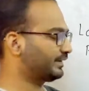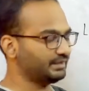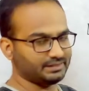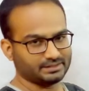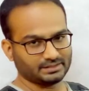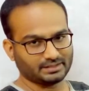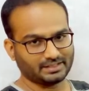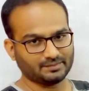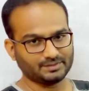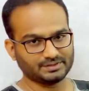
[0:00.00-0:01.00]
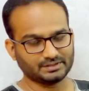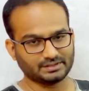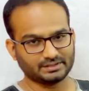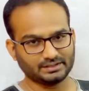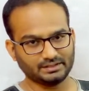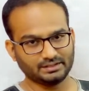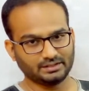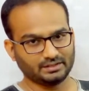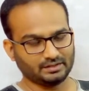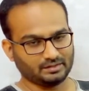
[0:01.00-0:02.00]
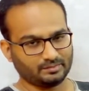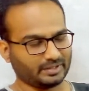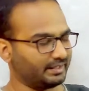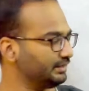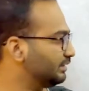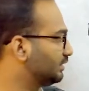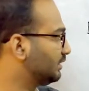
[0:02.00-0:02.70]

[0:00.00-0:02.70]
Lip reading: heat can be generated by